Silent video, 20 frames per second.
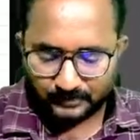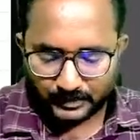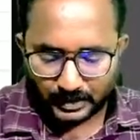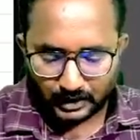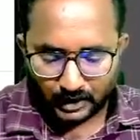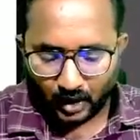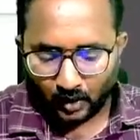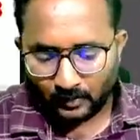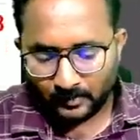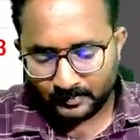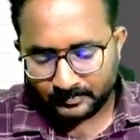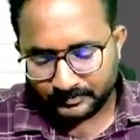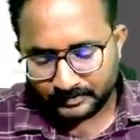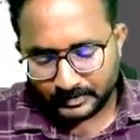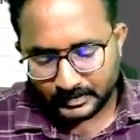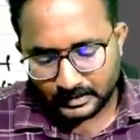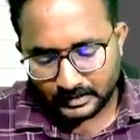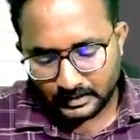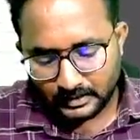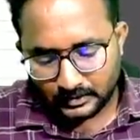Now,
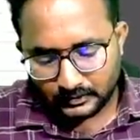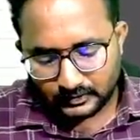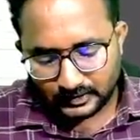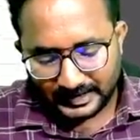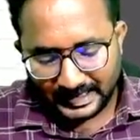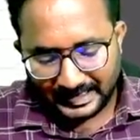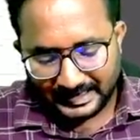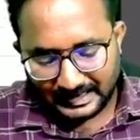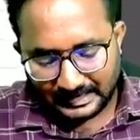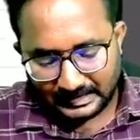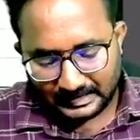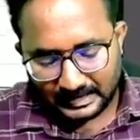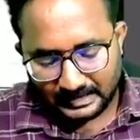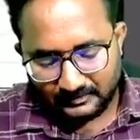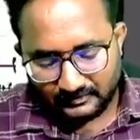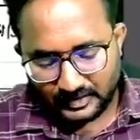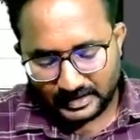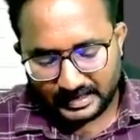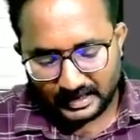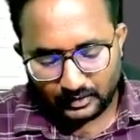so directly
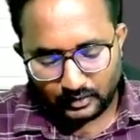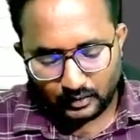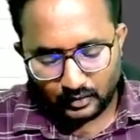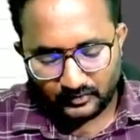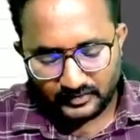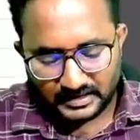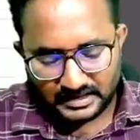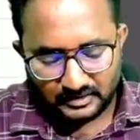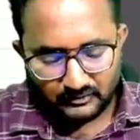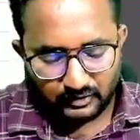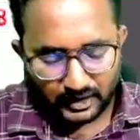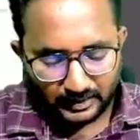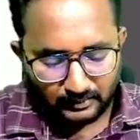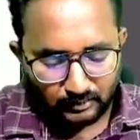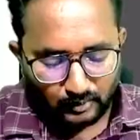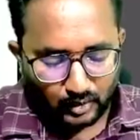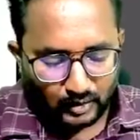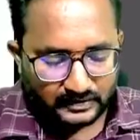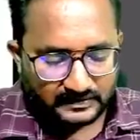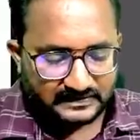we can go with the one
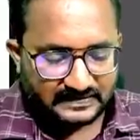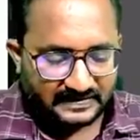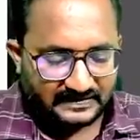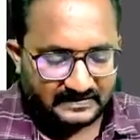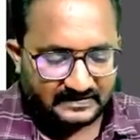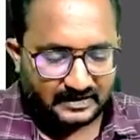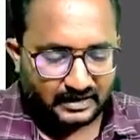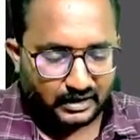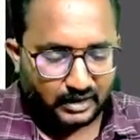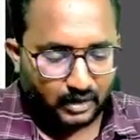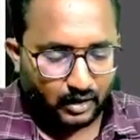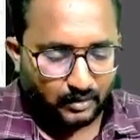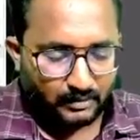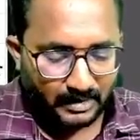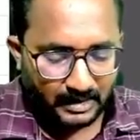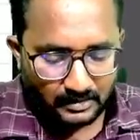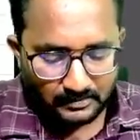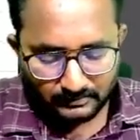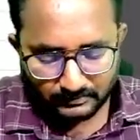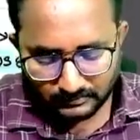more section now,
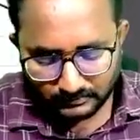ma.